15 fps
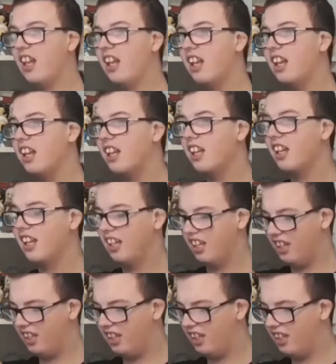
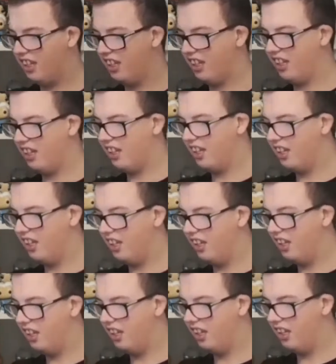
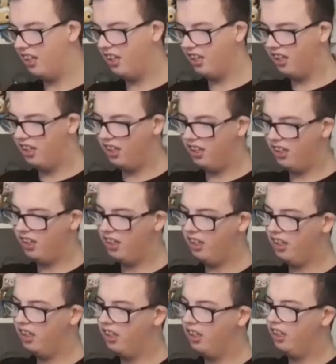
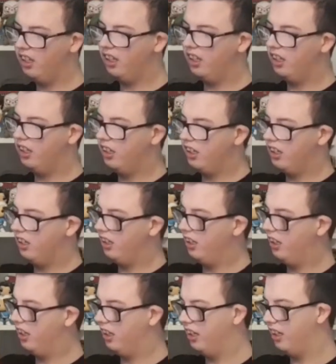
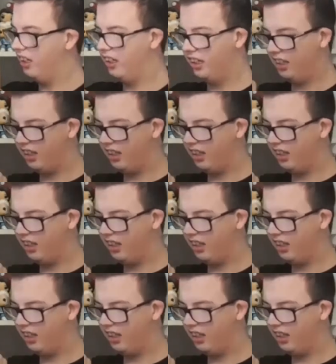(not speaking)